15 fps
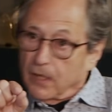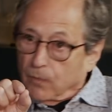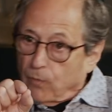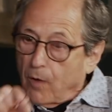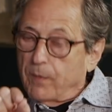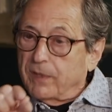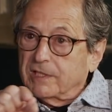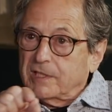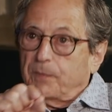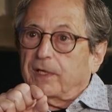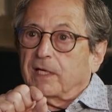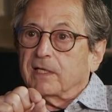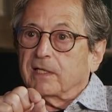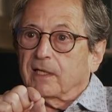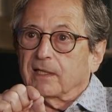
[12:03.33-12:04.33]
what one
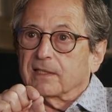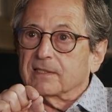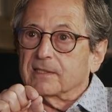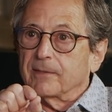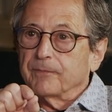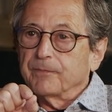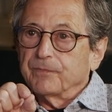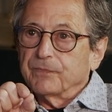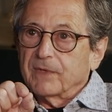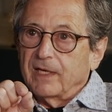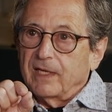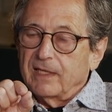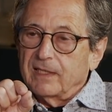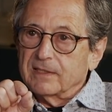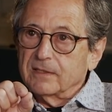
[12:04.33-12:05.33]
typically does
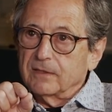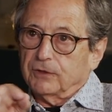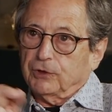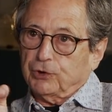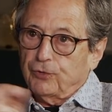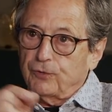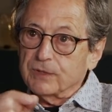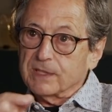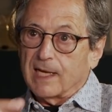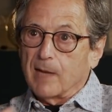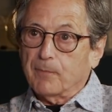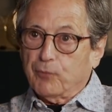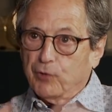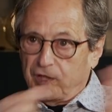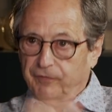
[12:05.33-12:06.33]
is choose a
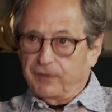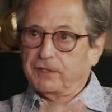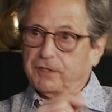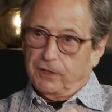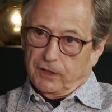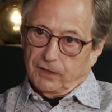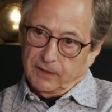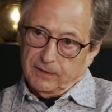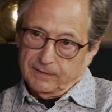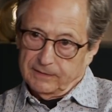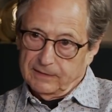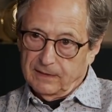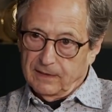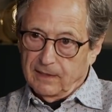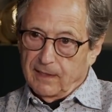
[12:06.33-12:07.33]
previous year.
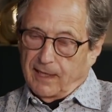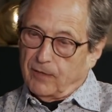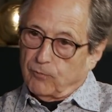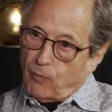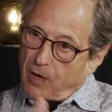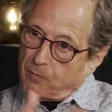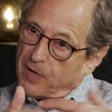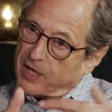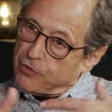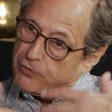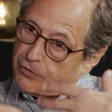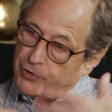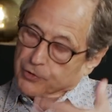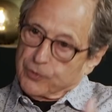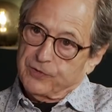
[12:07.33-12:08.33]
And one way you
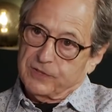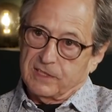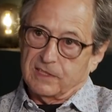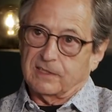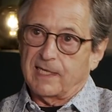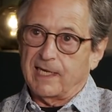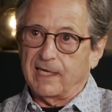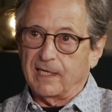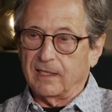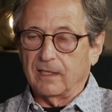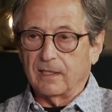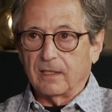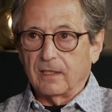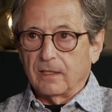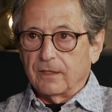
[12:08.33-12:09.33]
can do this is saying,
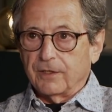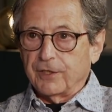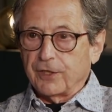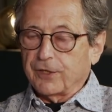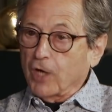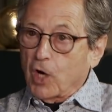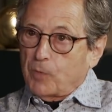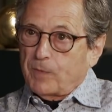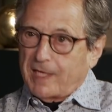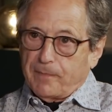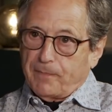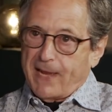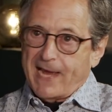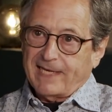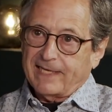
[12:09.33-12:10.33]
nobody
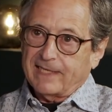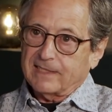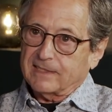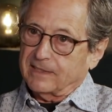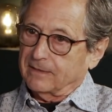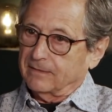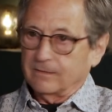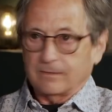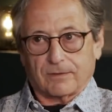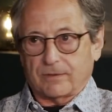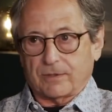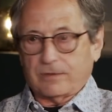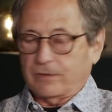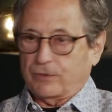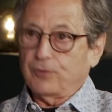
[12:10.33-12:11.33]
panicked in
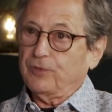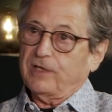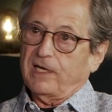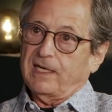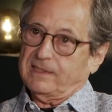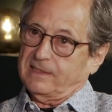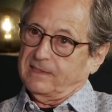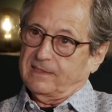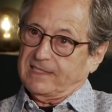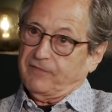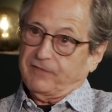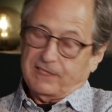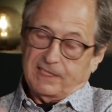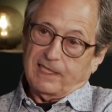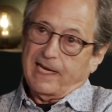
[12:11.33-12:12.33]

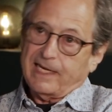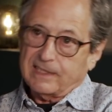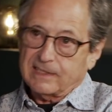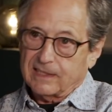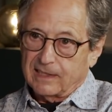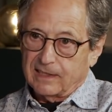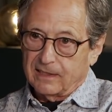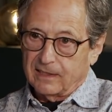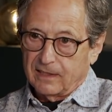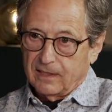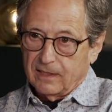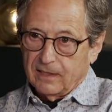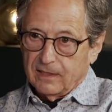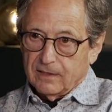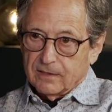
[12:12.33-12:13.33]
2017-18,
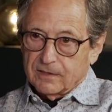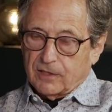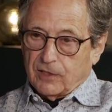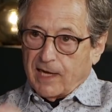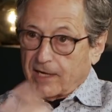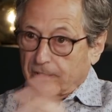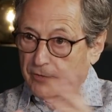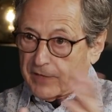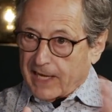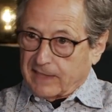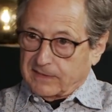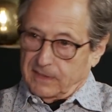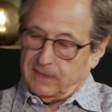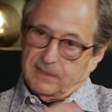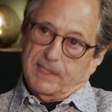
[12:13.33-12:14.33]
right. So how do the
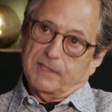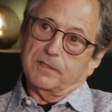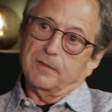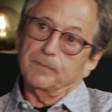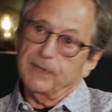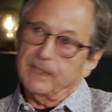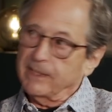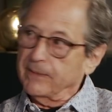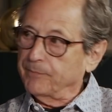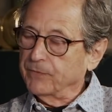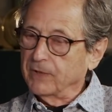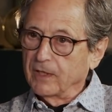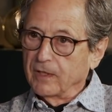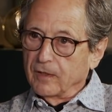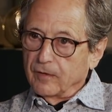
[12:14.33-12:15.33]
excess deaths compare?
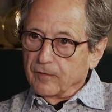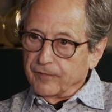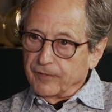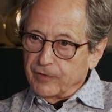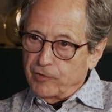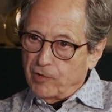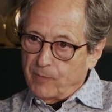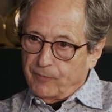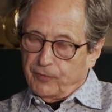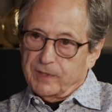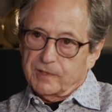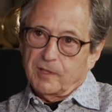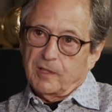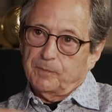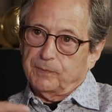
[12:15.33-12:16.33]
For Europe, for
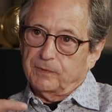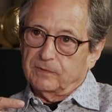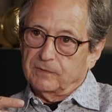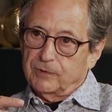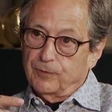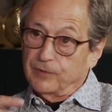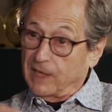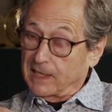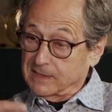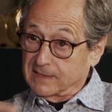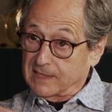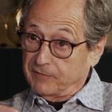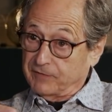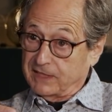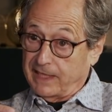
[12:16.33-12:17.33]
example,
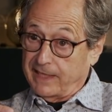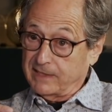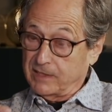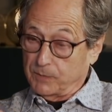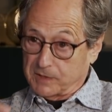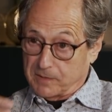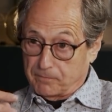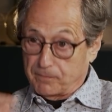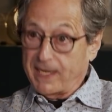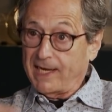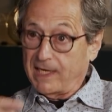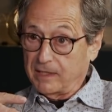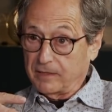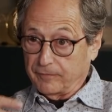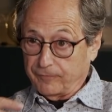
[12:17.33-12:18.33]
2017-18 was a
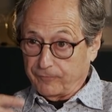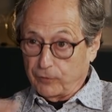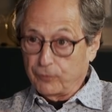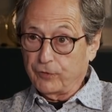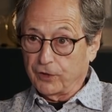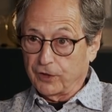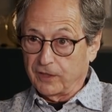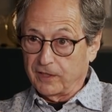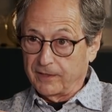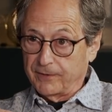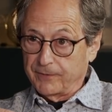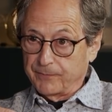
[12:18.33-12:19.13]
bad flu year,